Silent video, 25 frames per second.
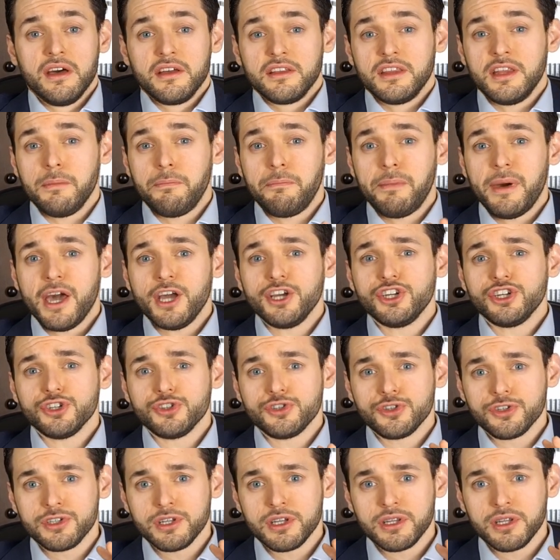The patient
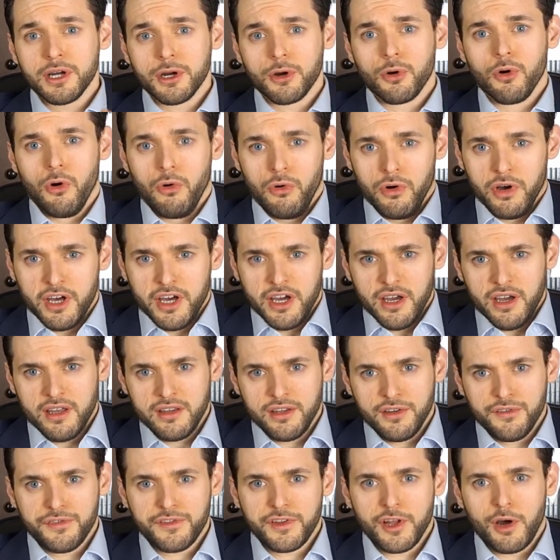should undergo
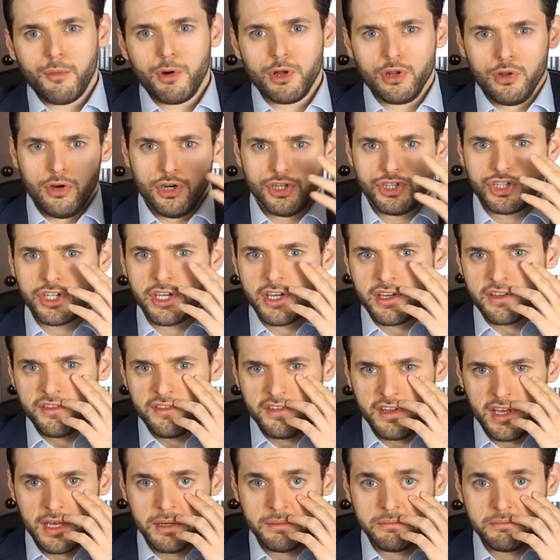an ophthalmologic
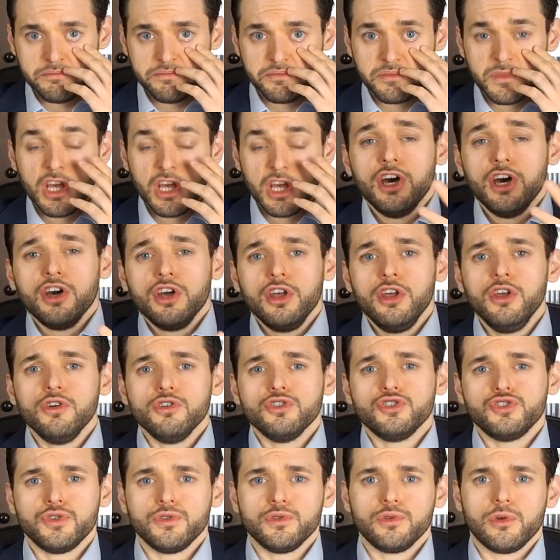exam.
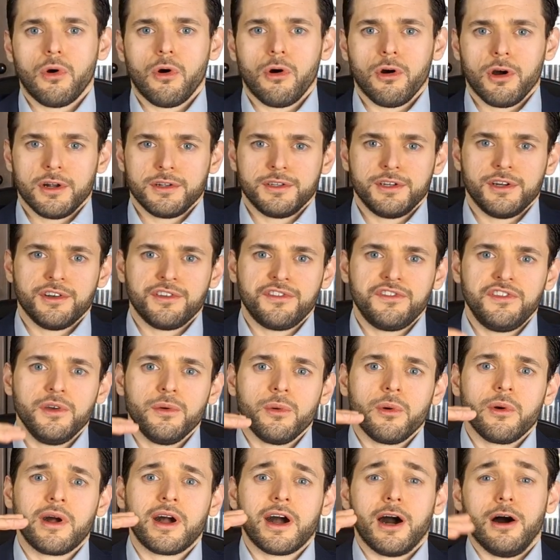You should order
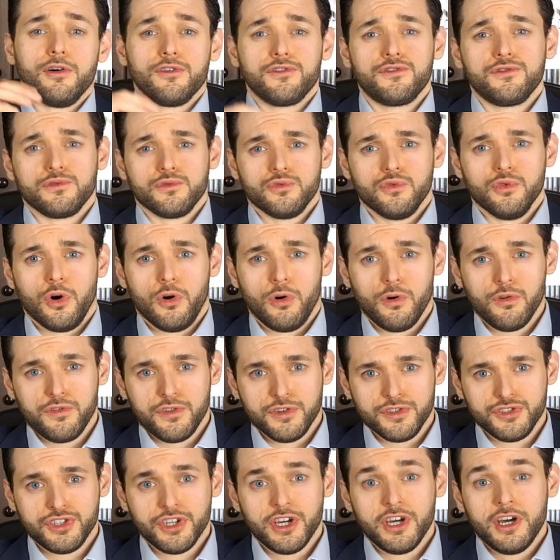serum calcium
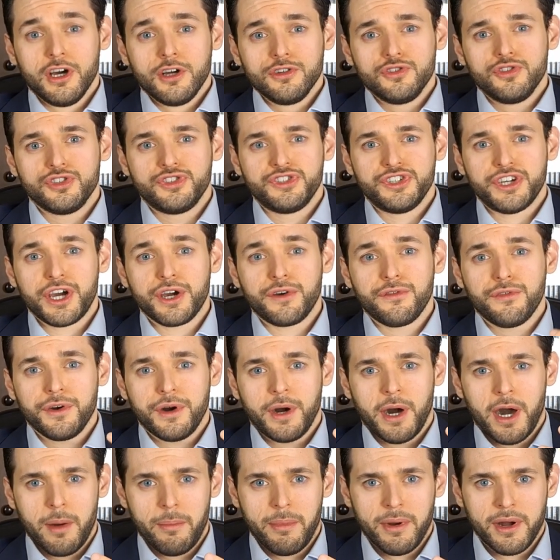dosage to check for
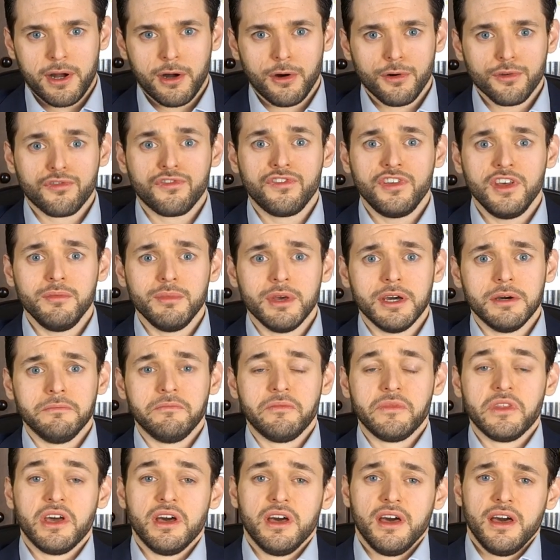hypercalcemia,
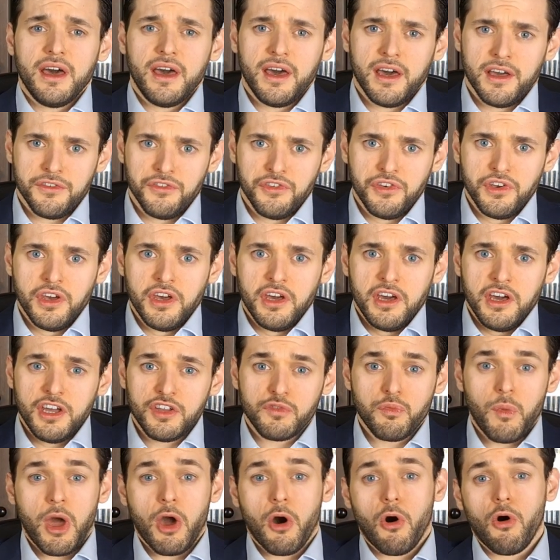and
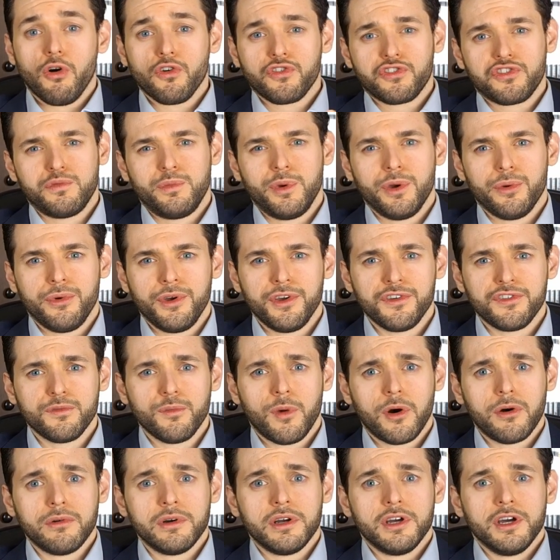it may also be
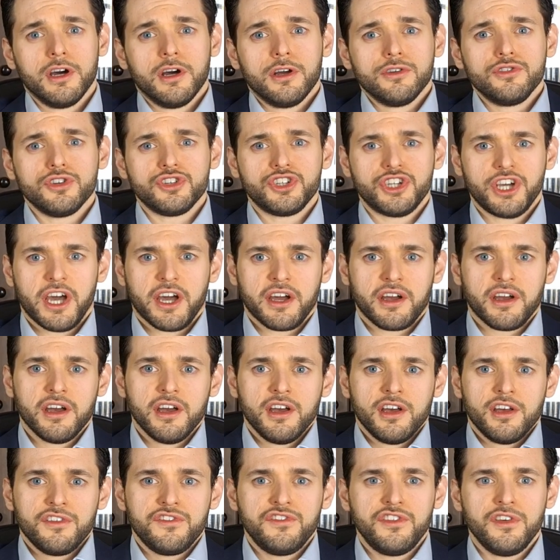reasonable to check
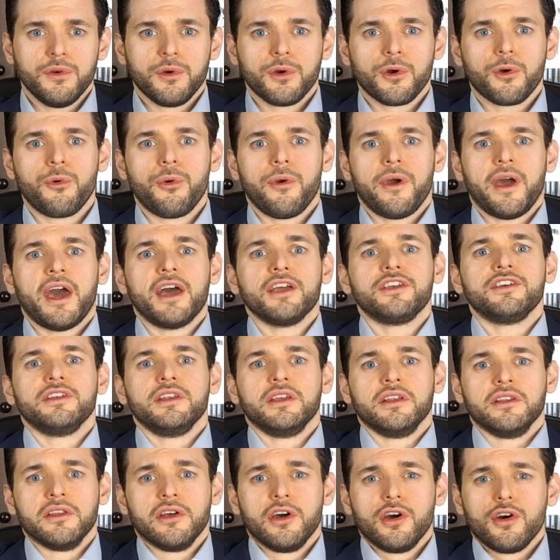serum
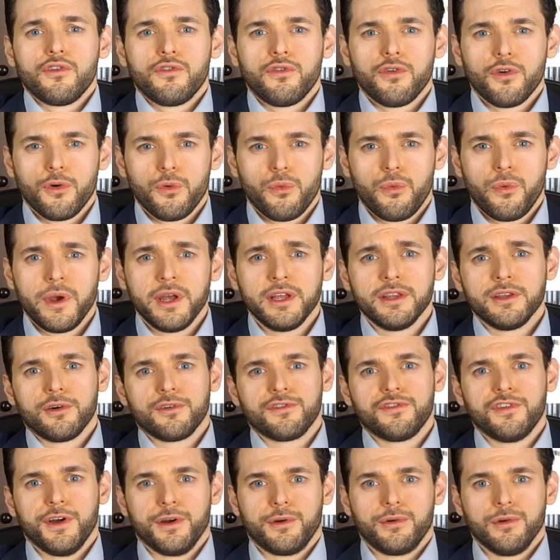creatinine for renal
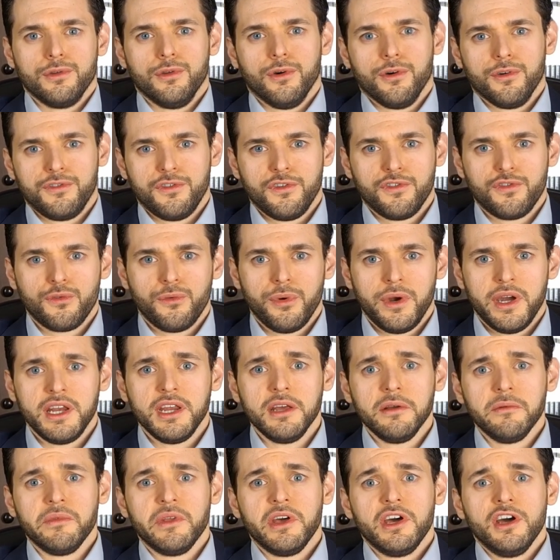sarcoidosis
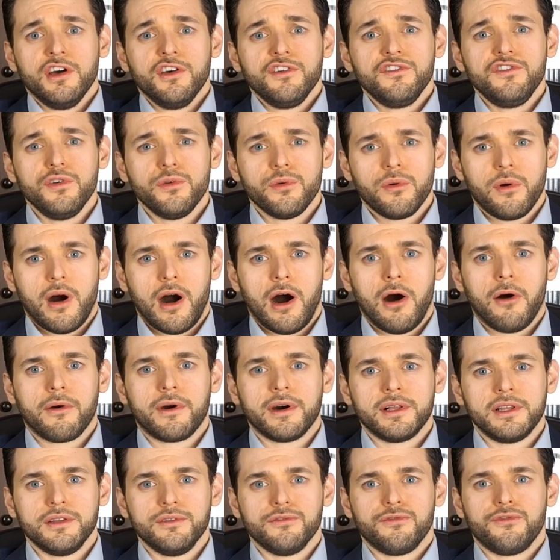screening, serum
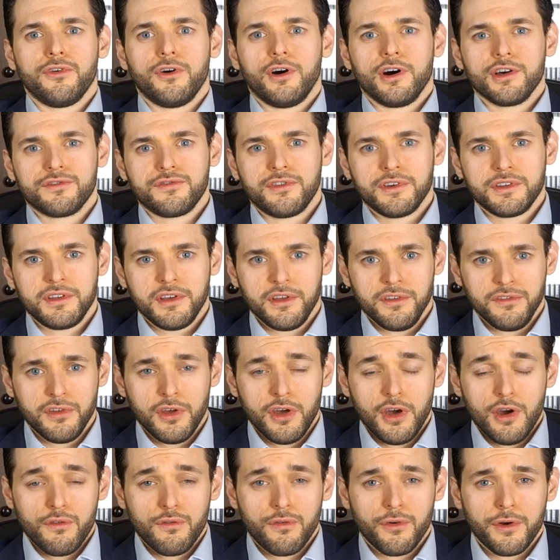alkaline phosphatase
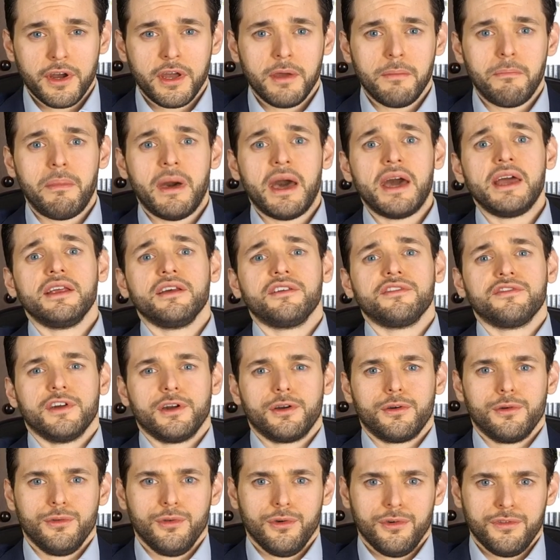for hepatic
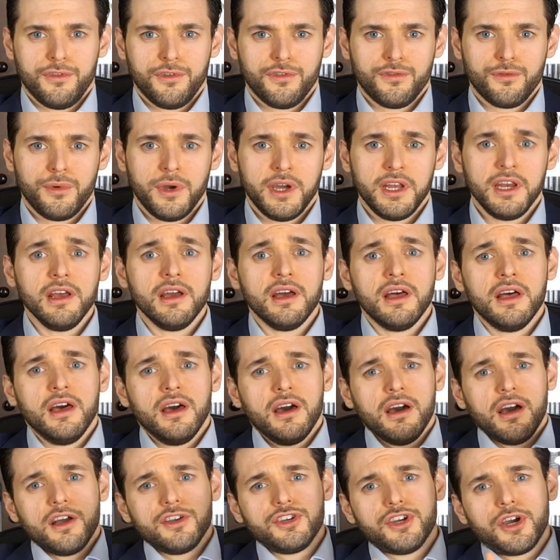sarcoidosis screening,
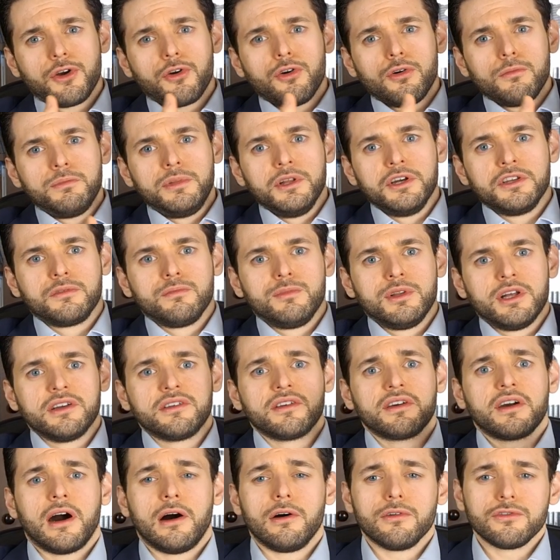and a complete
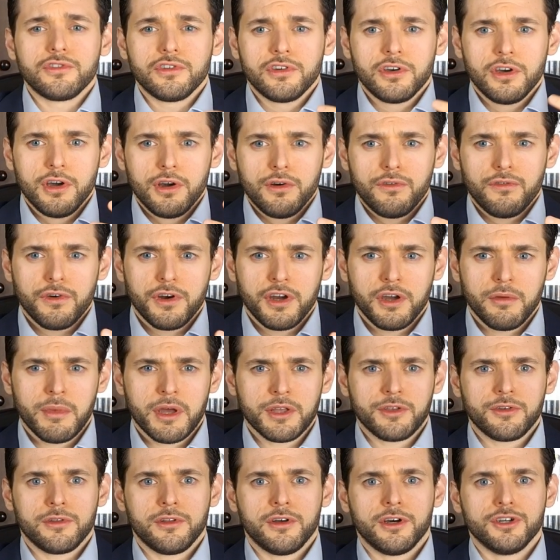blood count for
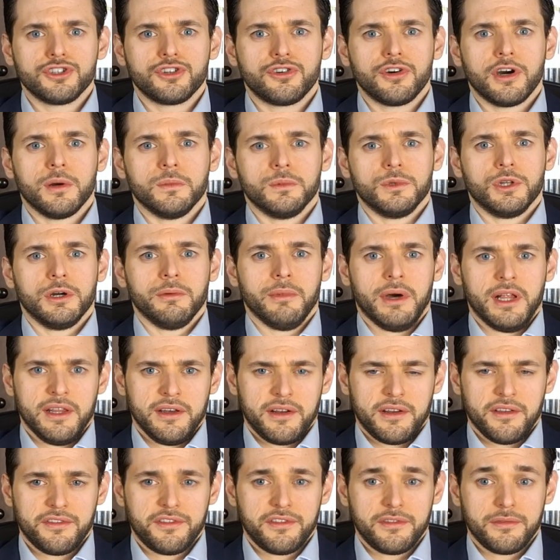hematological
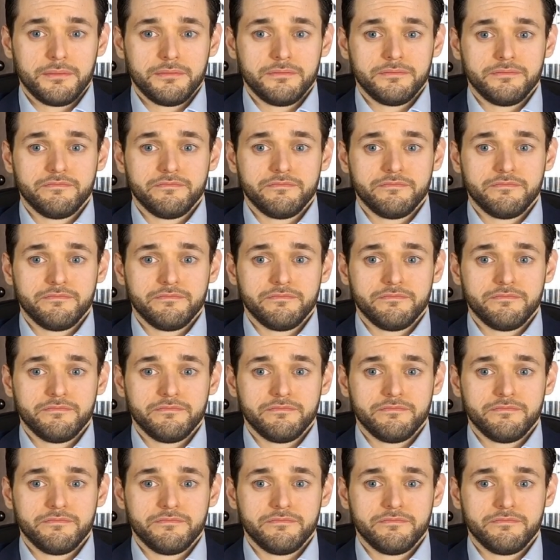abnormalities.